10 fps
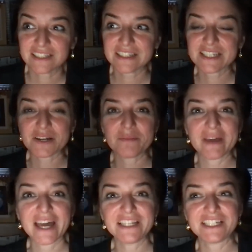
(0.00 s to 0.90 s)
So
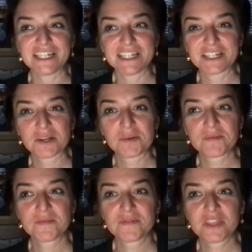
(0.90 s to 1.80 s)
imagine
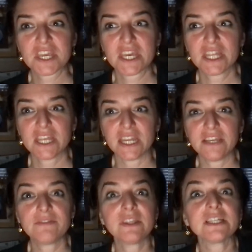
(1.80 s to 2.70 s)
that
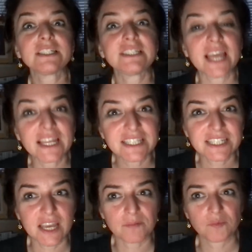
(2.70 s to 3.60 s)
even the saints
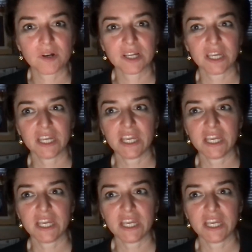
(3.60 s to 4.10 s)
kept working,